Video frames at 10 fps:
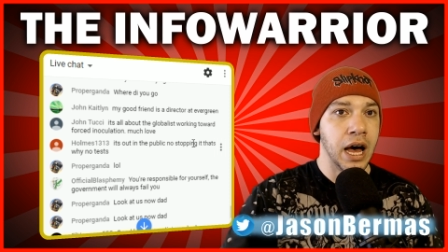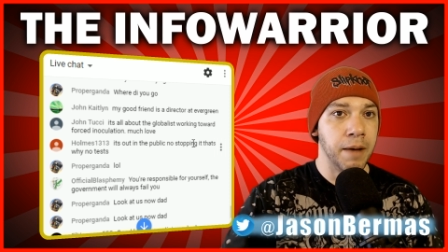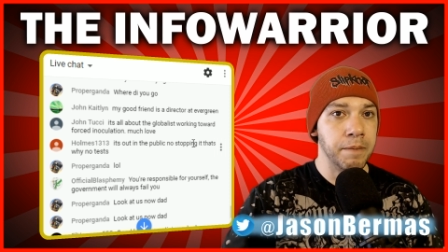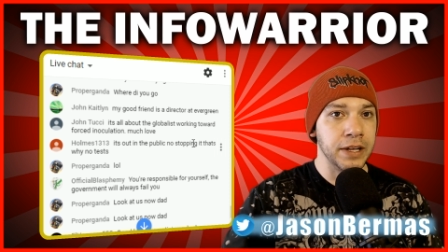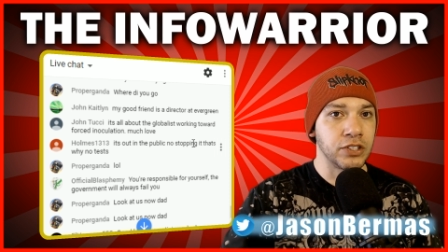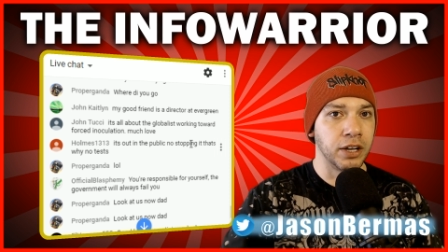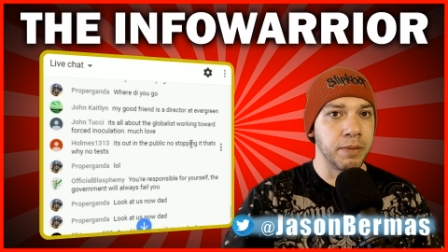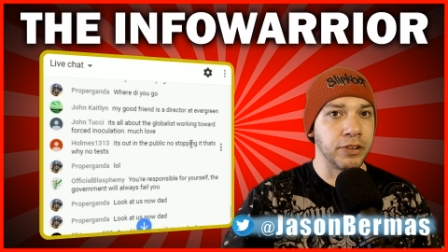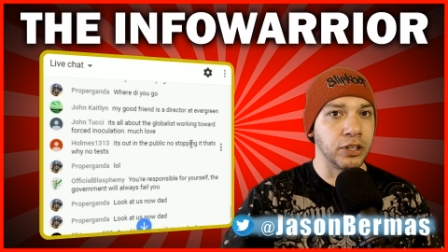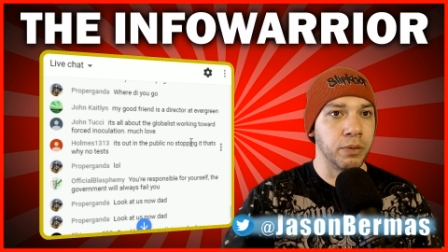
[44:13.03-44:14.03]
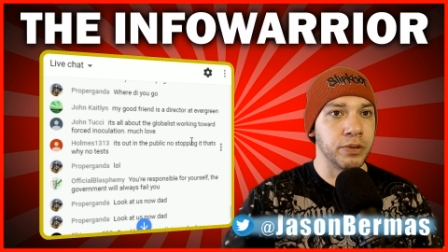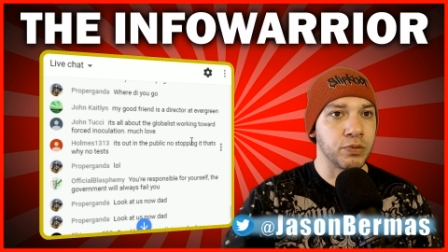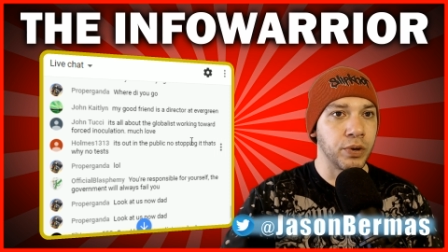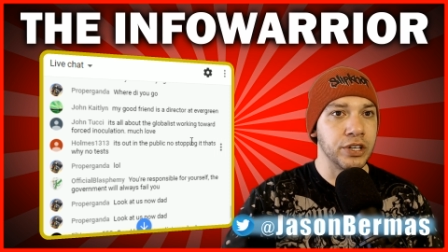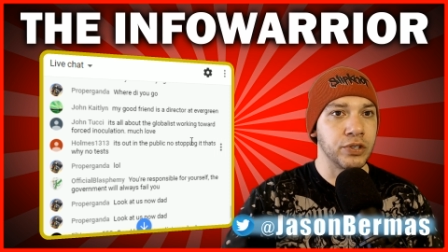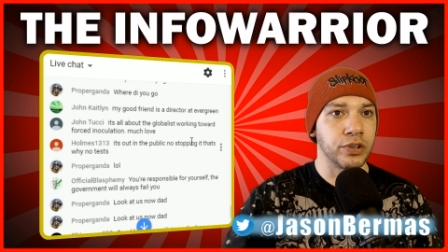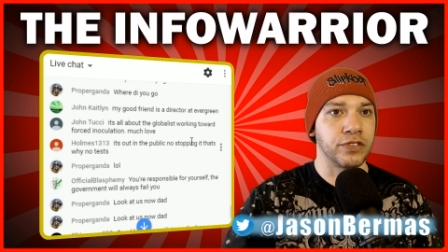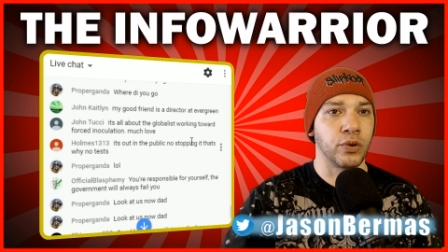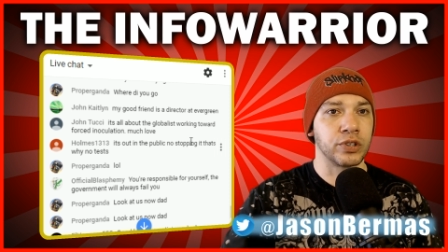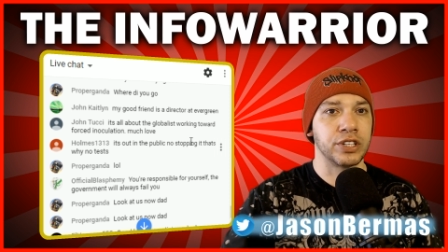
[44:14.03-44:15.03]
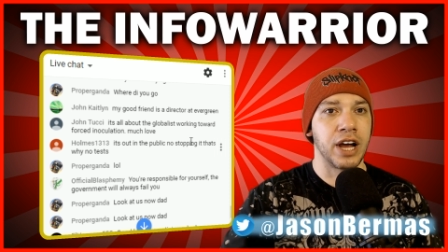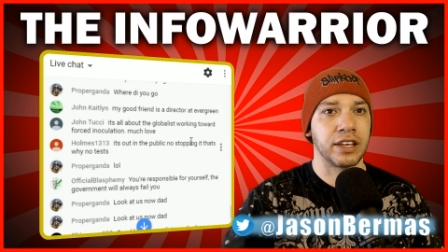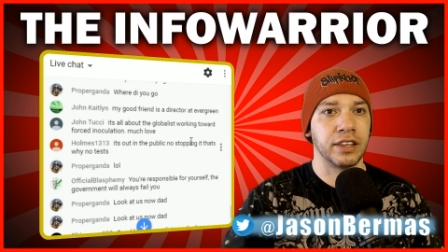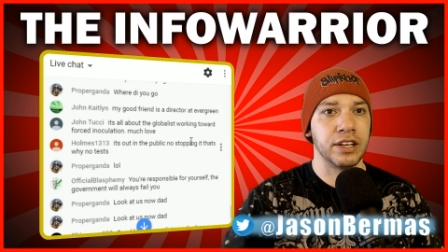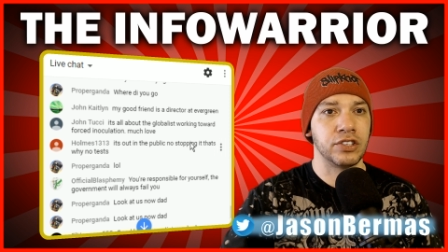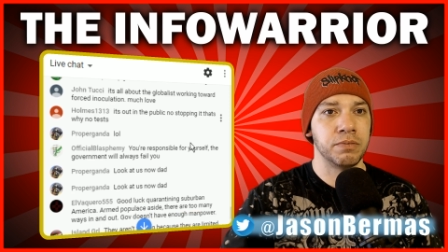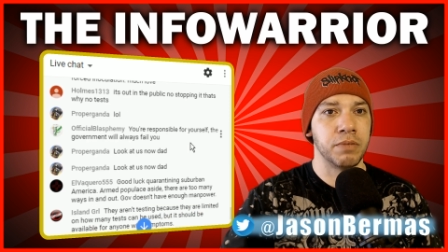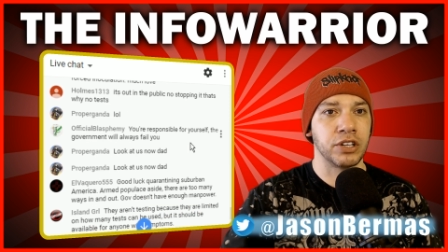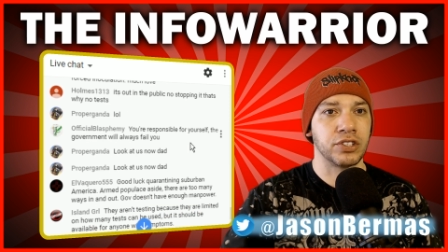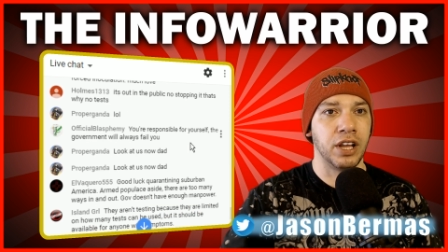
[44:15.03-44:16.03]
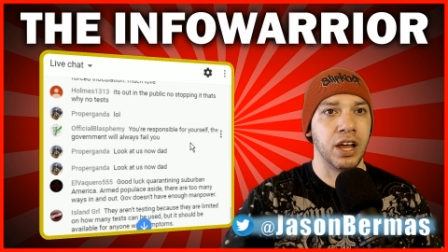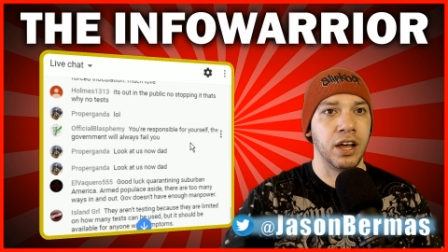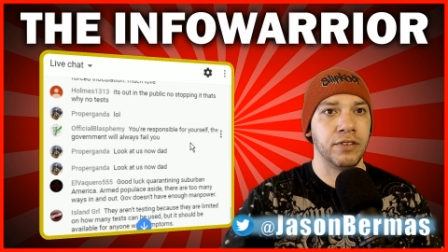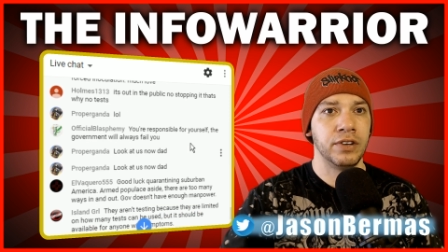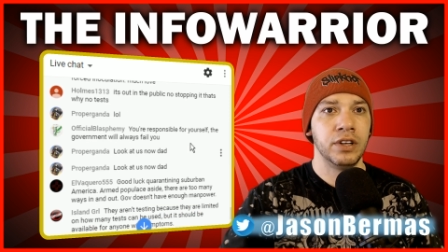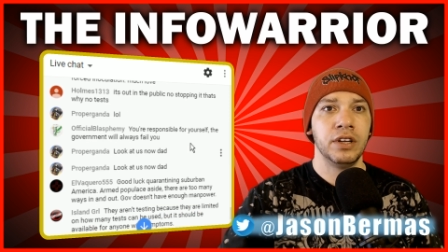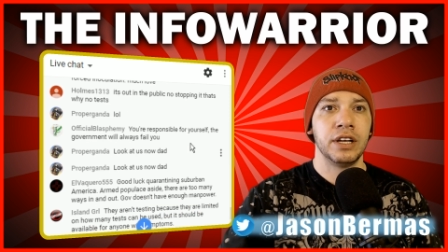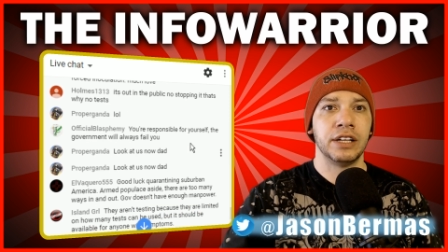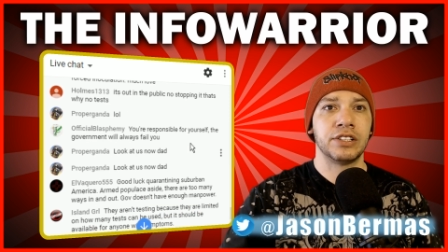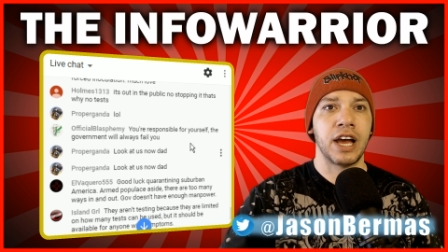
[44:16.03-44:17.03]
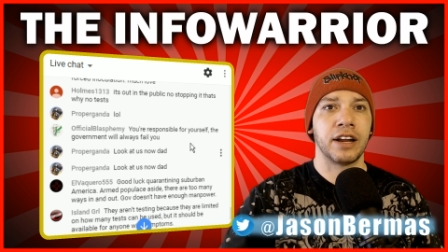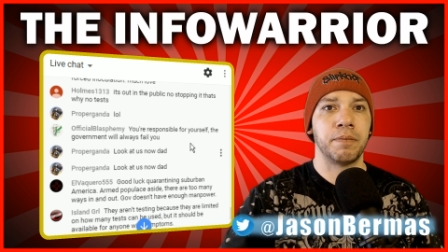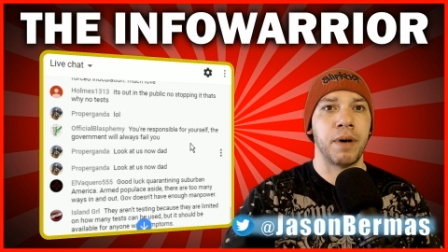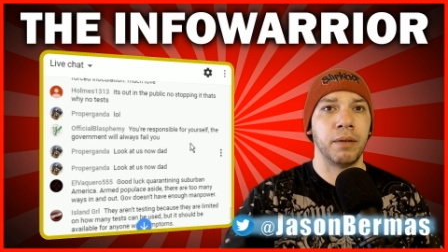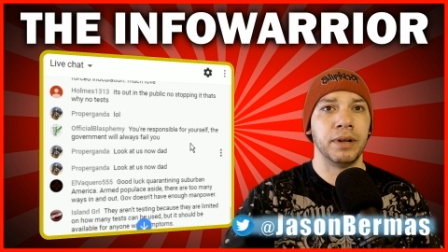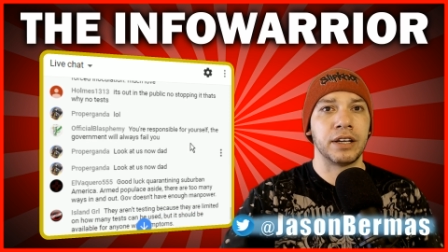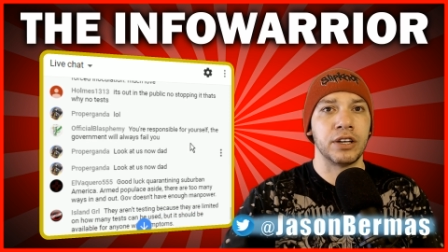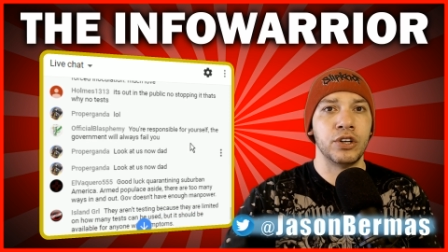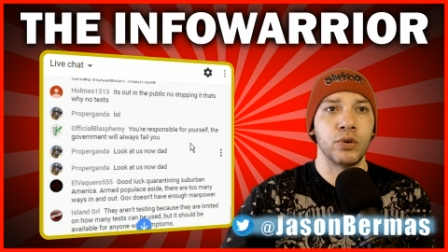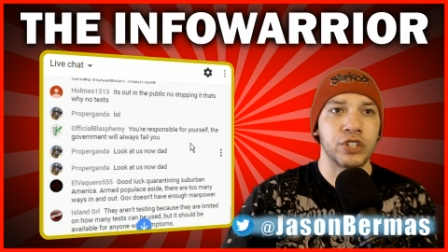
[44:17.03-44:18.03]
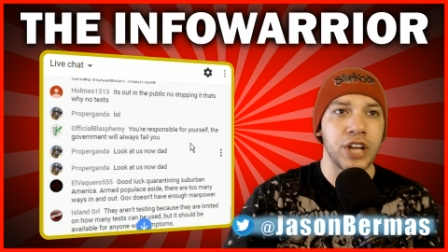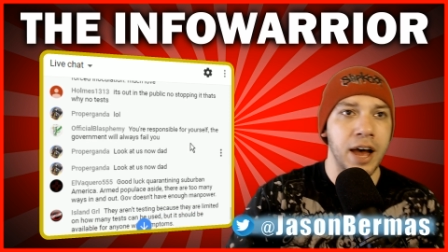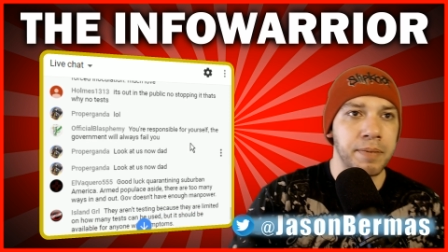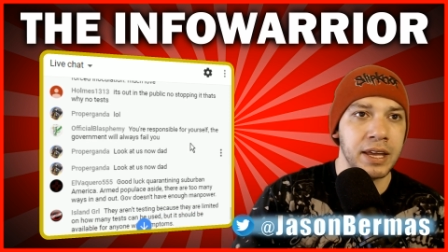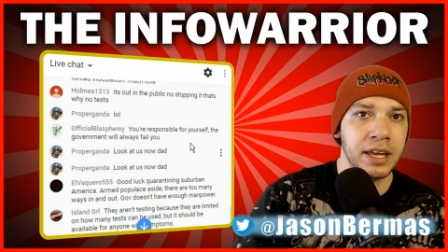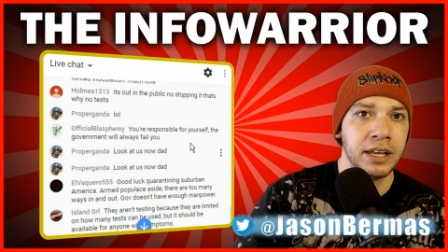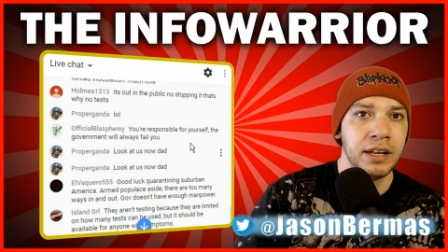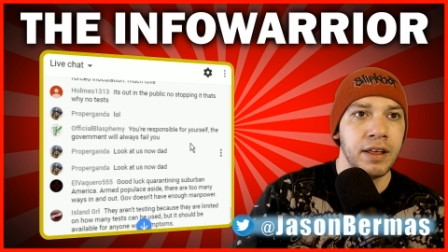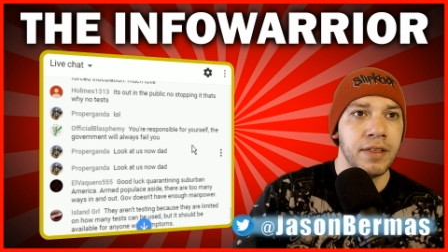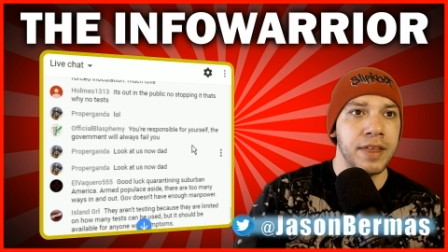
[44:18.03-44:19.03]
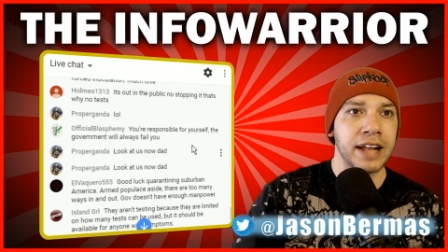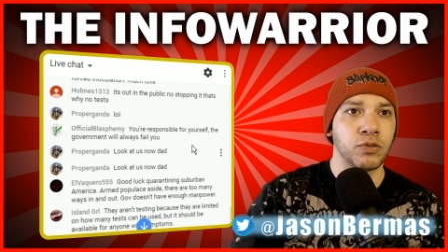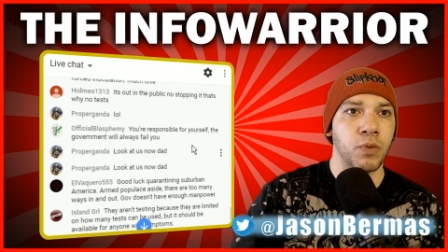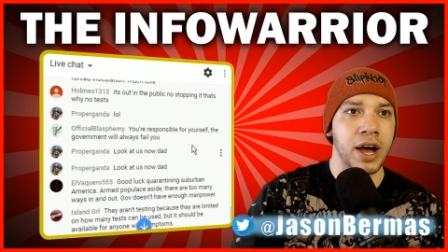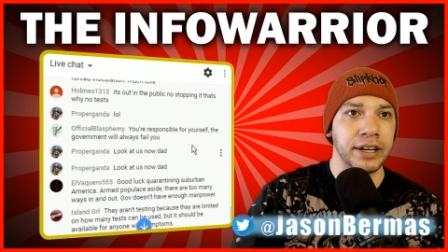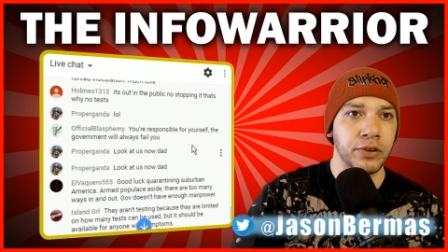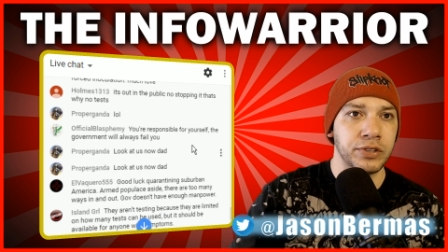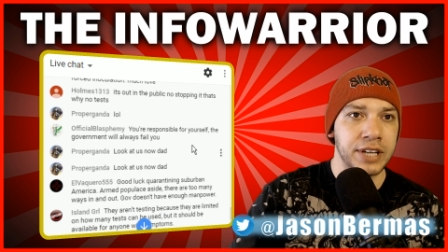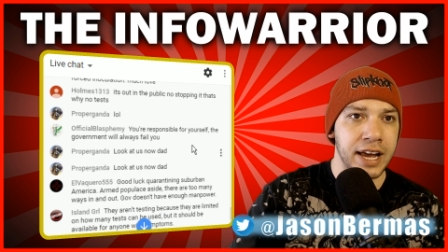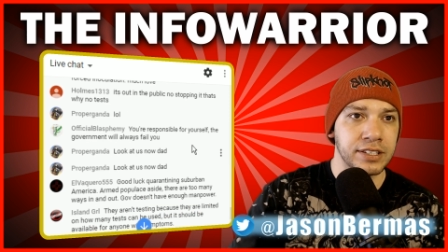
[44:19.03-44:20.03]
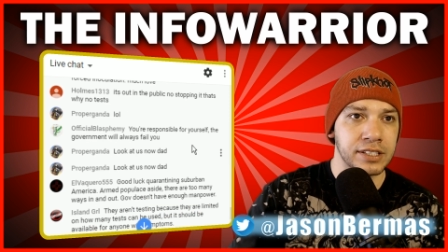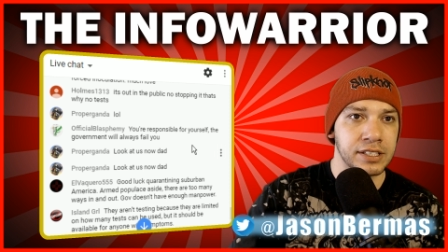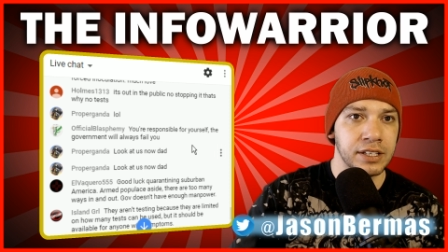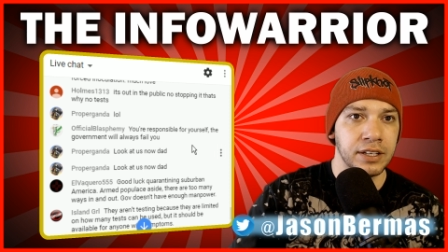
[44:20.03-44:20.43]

It's all about the globalists working towards forced inoculation. Much love. It's out of the public. No stopping it. That's why no tests.